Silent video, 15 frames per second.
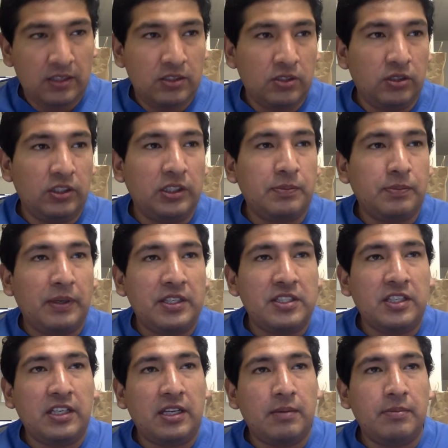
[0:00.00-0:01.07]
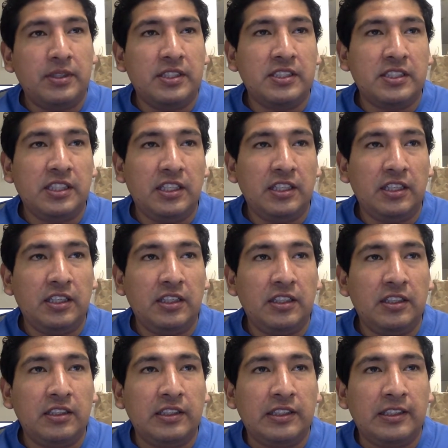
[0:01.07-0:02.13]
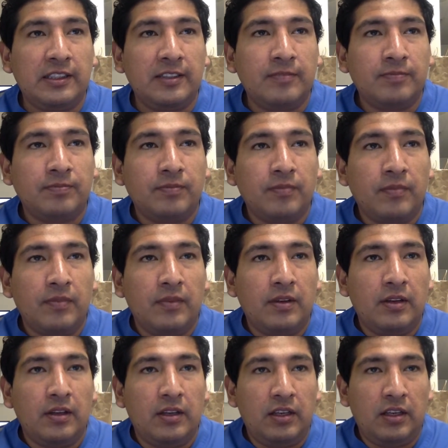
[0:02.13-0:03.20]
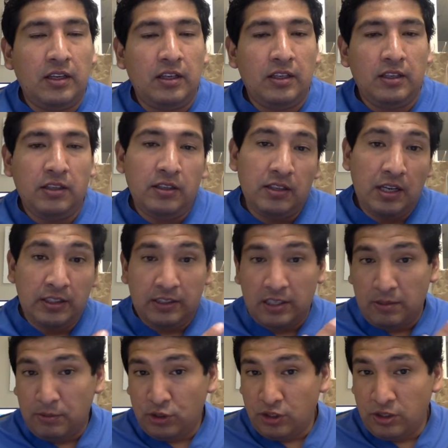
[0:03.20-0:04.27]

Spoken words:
So this patient can be seen in a telemetry